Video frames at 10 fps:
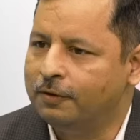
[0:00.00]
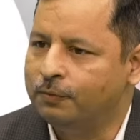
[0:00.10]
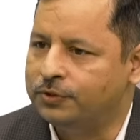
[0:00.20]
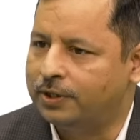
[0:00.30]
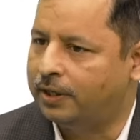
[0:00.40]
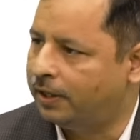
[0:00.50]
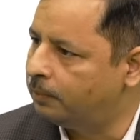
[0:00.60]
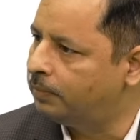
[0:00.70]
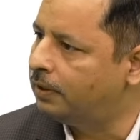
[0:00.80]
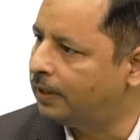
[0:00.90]
which are
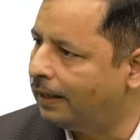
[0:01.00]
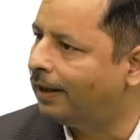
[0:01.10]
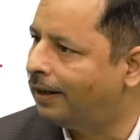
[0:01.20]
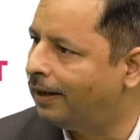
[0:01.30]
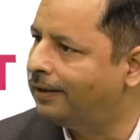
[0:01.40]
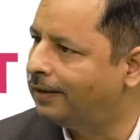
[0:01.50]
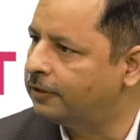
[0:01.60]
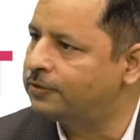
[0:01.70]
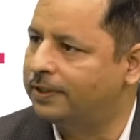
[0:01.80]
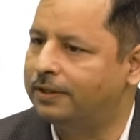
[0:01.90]
enabled and aligned
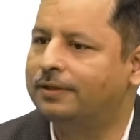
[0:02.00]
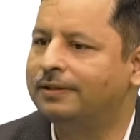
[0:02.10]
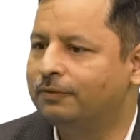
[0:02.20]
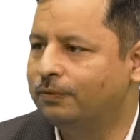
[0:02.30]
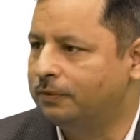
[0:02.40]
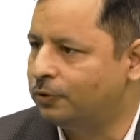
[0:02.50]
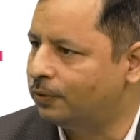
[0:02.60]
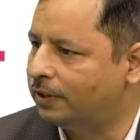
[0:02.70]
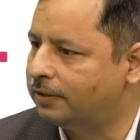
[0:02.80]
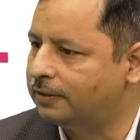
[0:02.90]
and synced
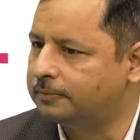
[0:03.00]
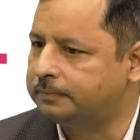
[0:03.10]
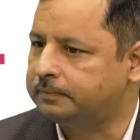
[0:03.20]
together,